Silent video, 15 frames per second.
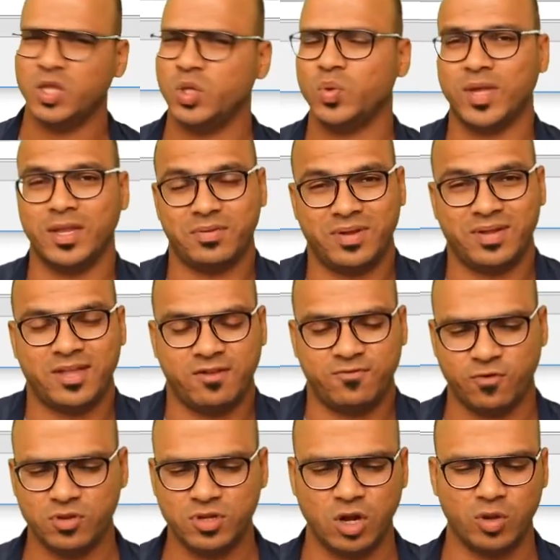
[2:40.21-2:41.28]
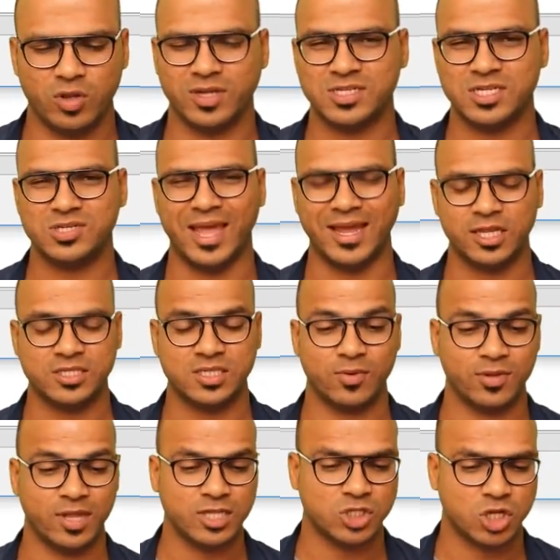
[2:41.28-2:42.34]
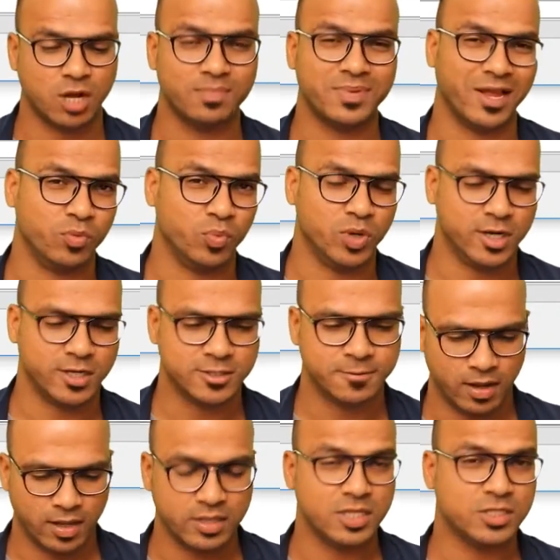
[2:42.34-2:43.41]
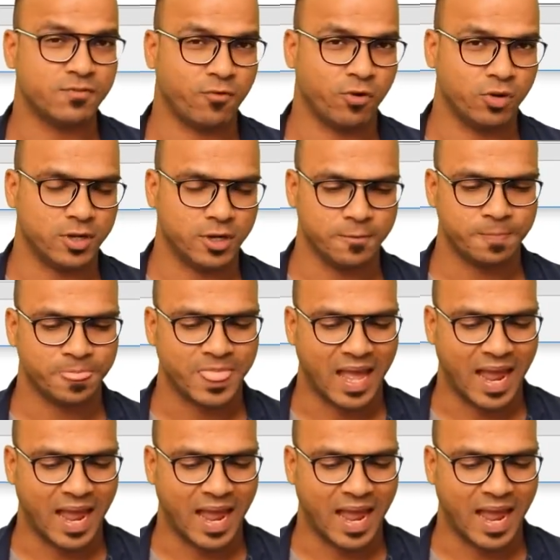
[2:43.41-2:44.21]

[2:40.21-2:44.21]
You can create that folder, or you can just directly say on desktop. That works in this folder.